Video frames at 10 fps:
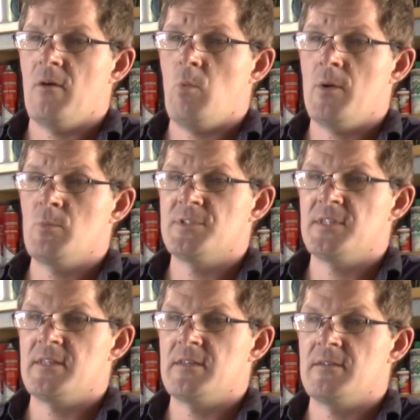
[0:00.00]
One was
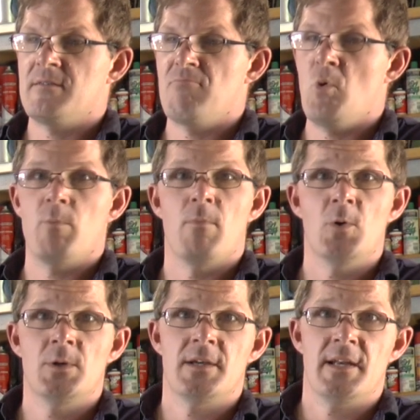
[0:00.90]
in a more
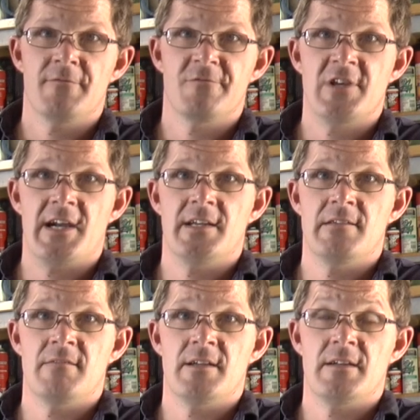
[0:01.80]
modern FJ
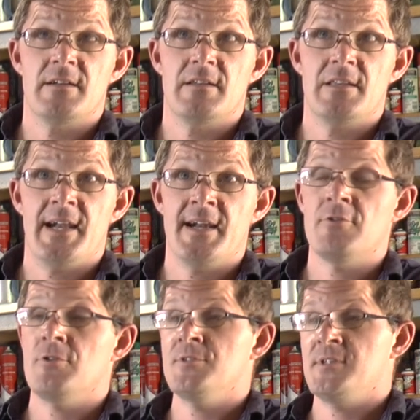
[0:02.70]
Land
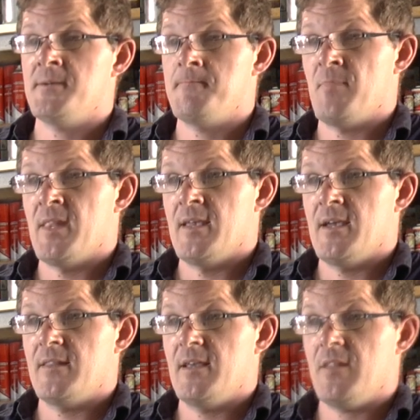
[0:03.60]
Cruiser,
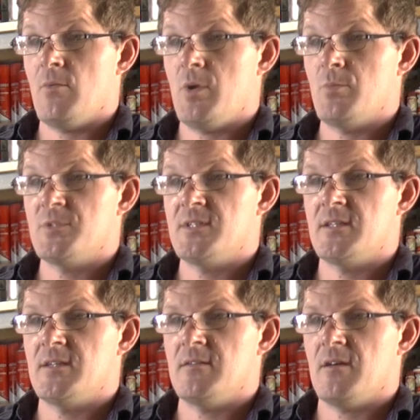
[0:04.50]
and the other one was
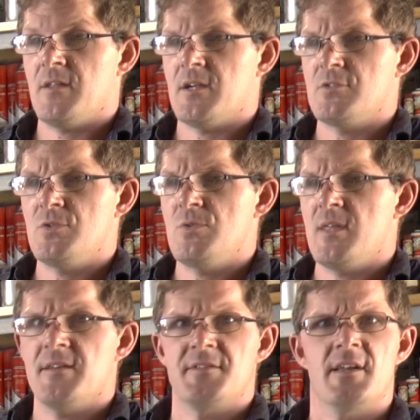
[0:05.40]
in I think
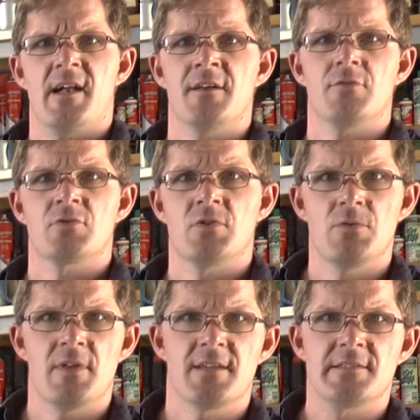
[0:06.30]
2008 or
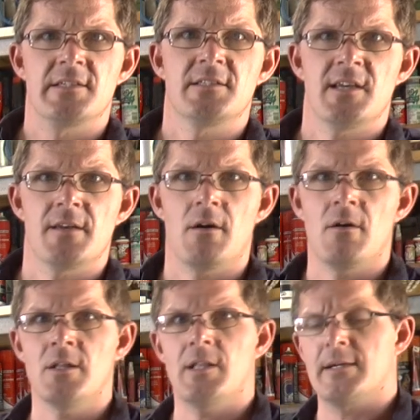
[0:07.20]
2010
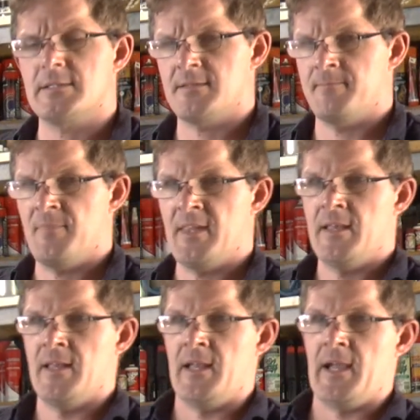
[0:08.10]
Hilux,
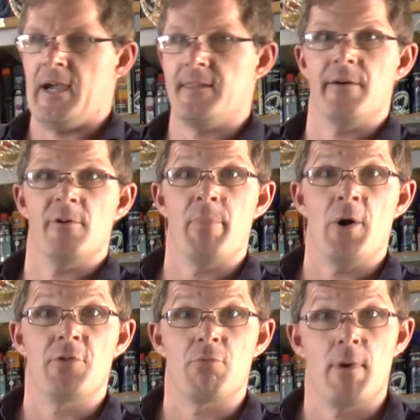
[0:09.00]
and they were
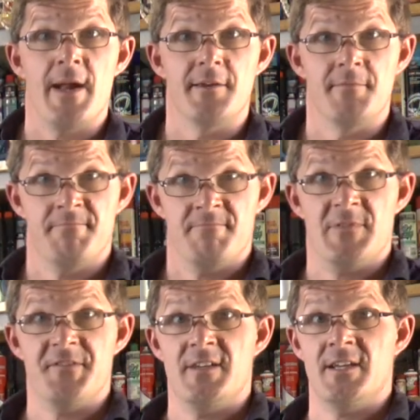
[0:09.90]
both red,
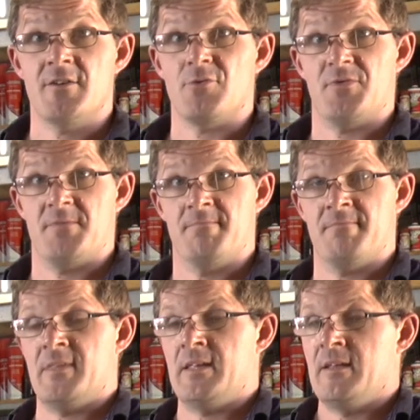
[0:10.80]
the vehicles.
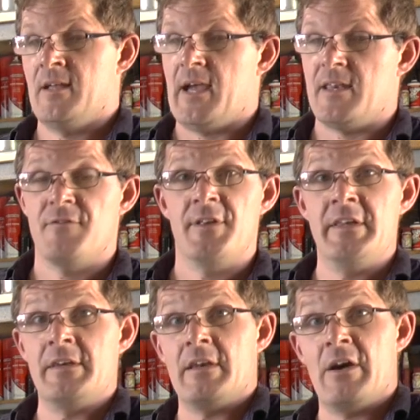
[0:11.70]
And if you
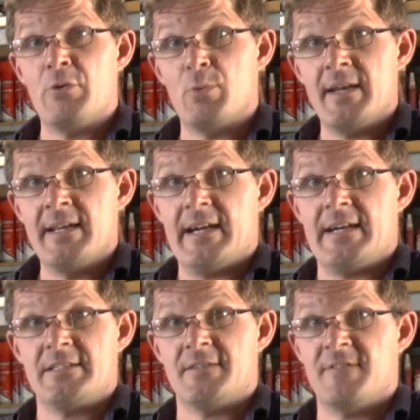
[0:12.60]
didn't know, red
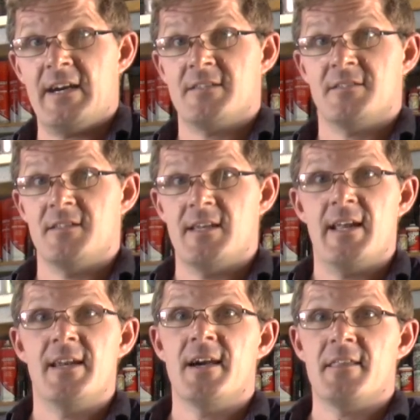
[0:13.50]
cars are faster than
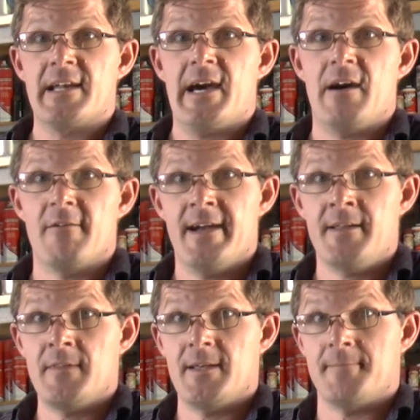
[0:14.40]
any other car
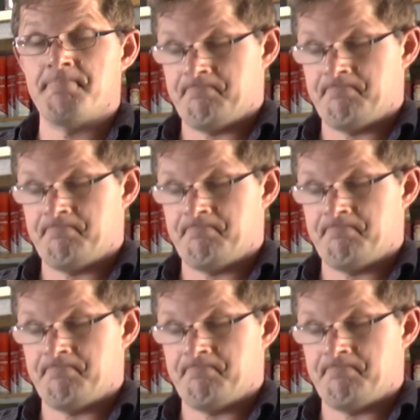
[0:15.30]
out there.